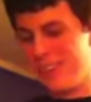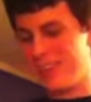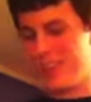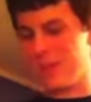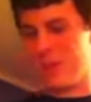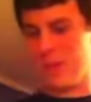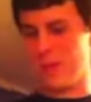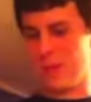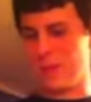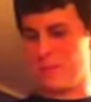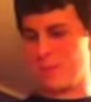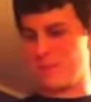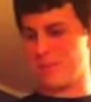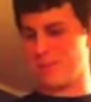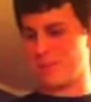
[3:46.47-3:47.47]
So,
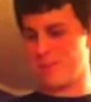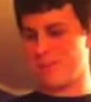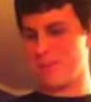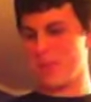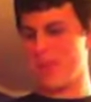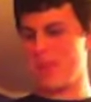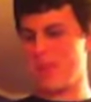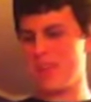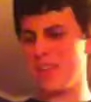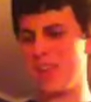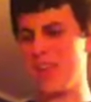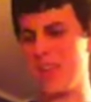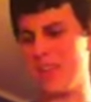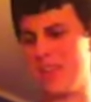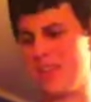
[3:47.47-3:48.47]

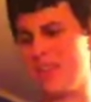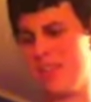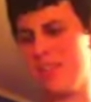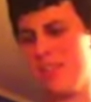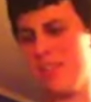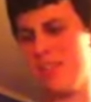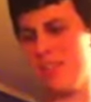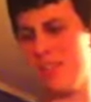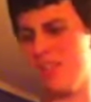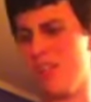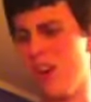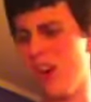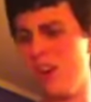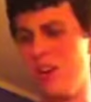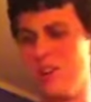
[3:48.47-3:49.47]
Kane says he's in
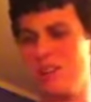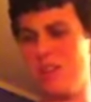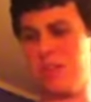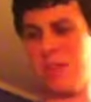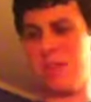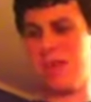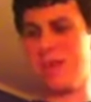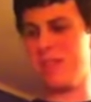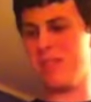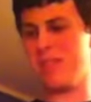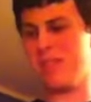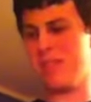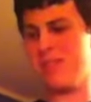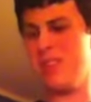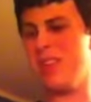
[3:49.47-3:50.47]
charge. He makes
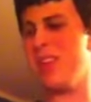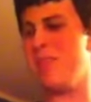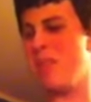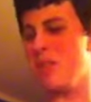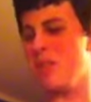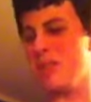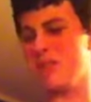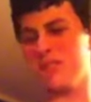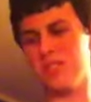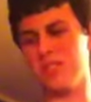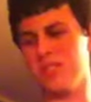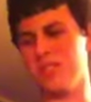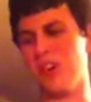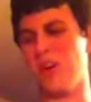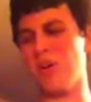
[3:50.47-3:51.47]
Cena versus
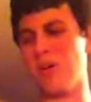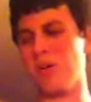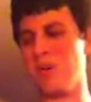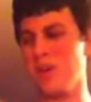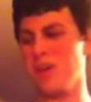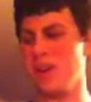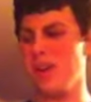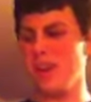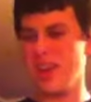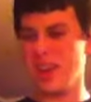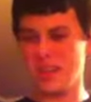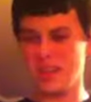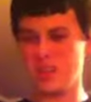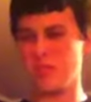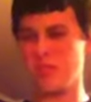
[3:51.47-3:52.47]
Cesaro
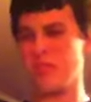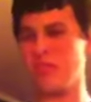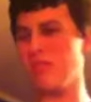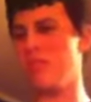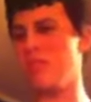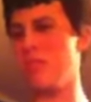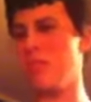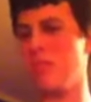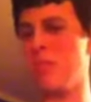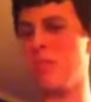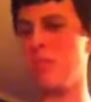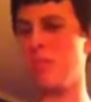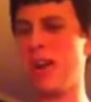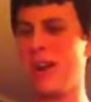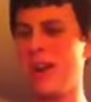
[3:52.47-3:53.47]
and Christian versus
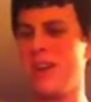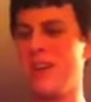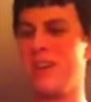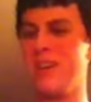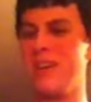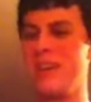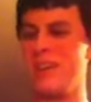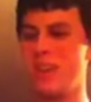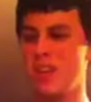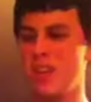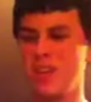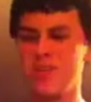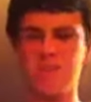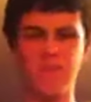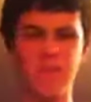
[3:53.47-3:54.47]
Bryan.
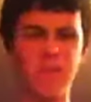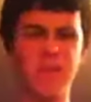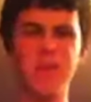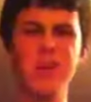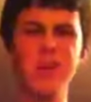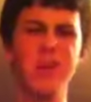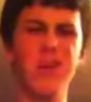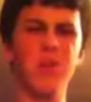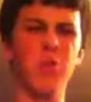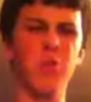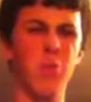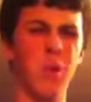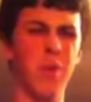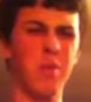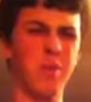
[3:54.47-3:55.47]
A pretty
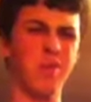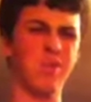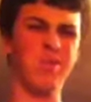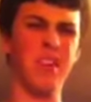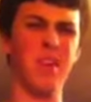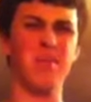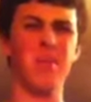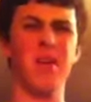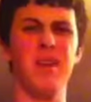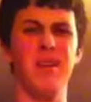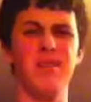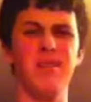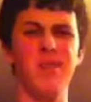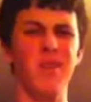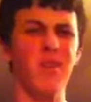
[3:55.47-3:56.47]
underwhelming segment, I
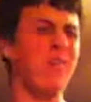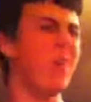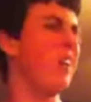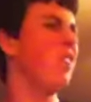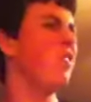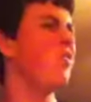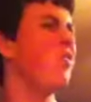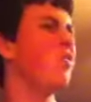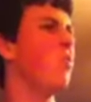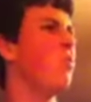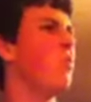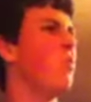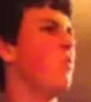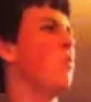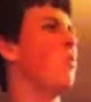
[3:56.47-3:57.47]
felt. Just
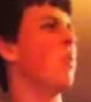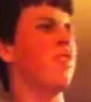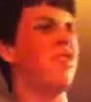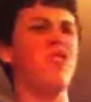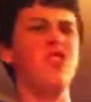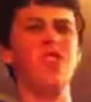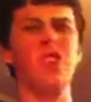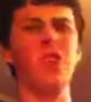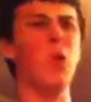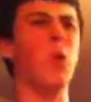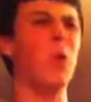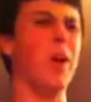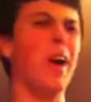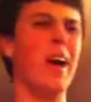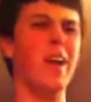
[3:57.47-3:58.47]
too much shit
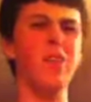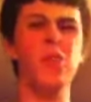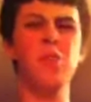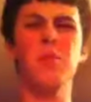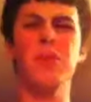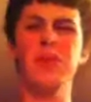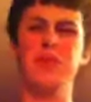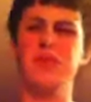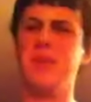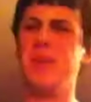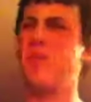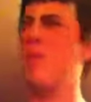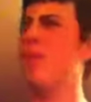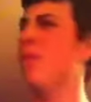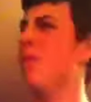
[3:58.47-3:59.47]
going on, too many
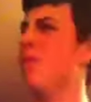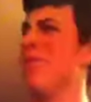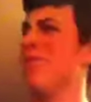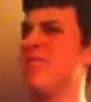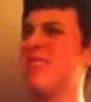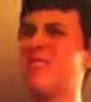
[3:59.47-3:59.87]
people. There was like